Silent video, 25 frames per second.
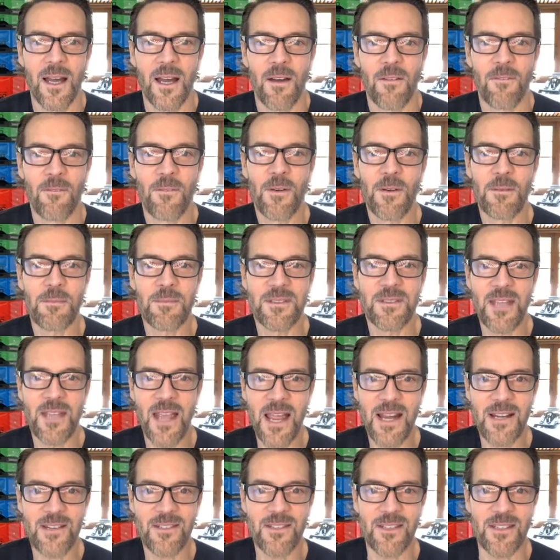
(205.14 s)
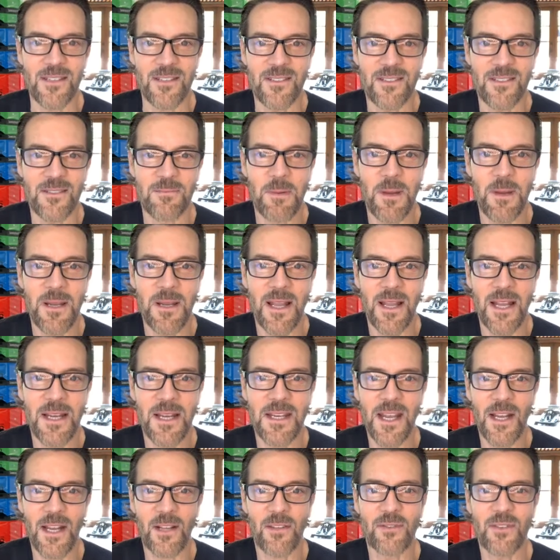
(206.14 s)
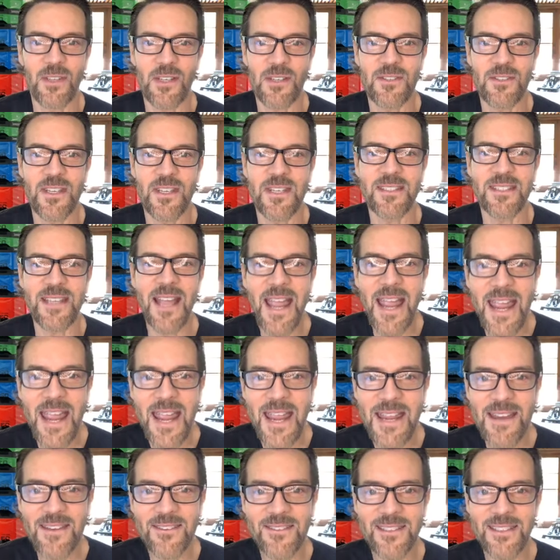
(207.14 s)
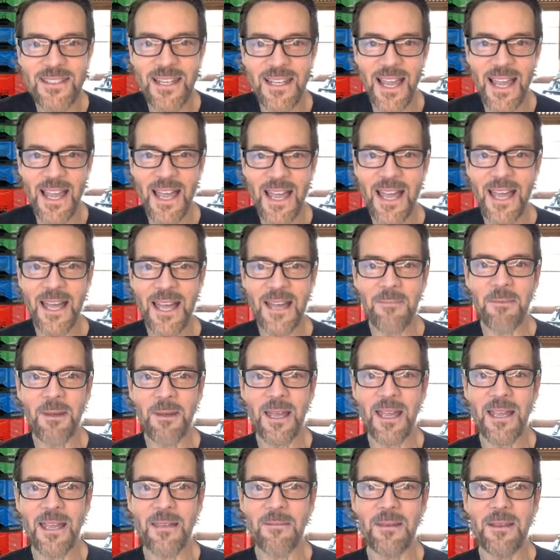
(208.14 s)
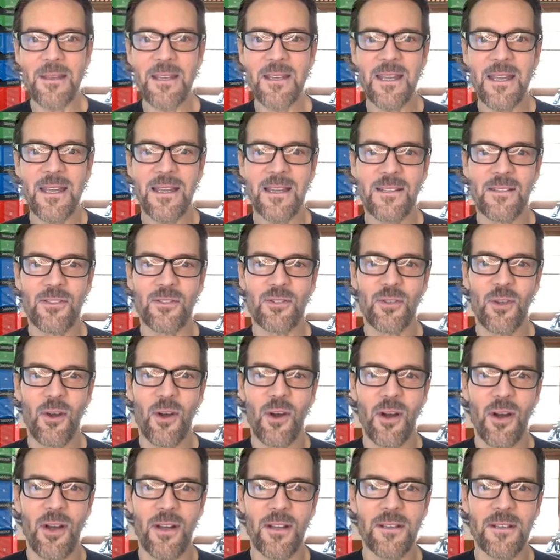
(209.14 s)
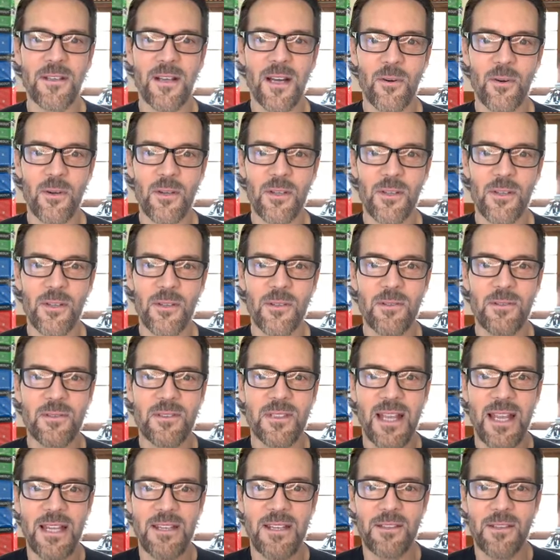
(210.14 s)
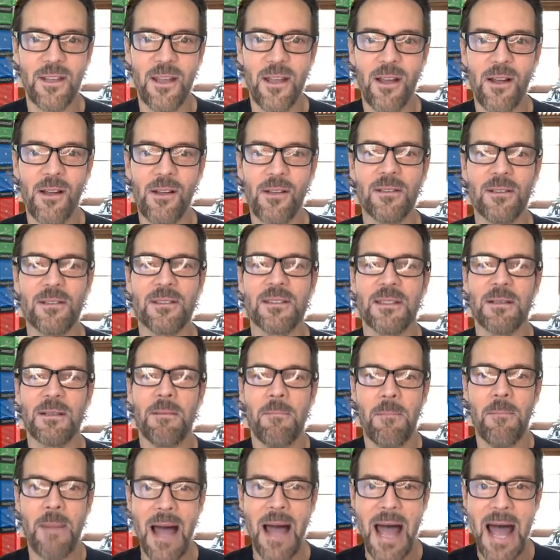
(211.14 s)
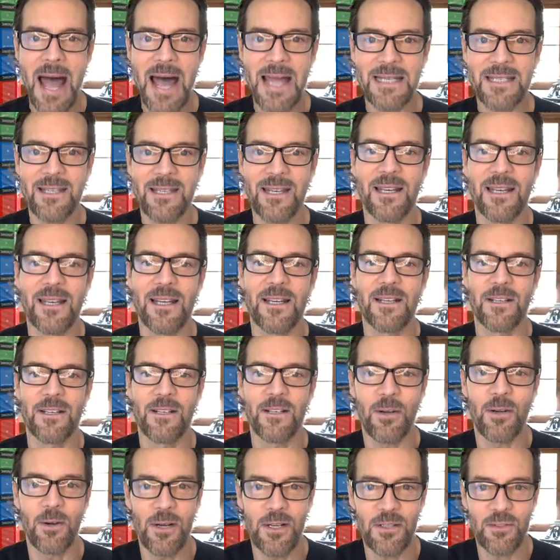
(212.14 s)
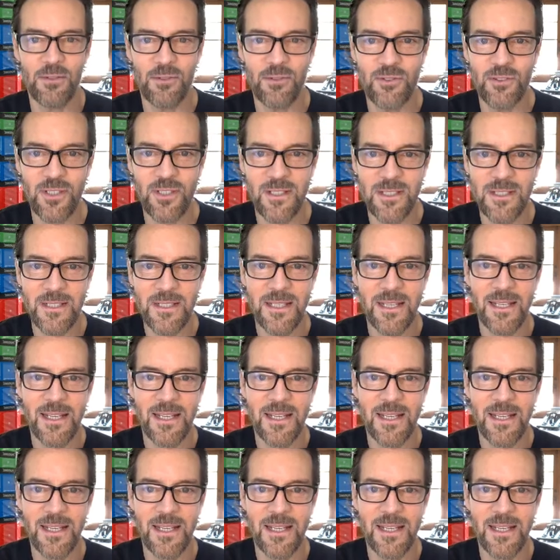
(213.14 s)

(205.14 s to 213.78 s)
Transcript: from Texas, P90X 60 days. Yeah, baby. Sean, how are you? Danielle, Matt, Christian.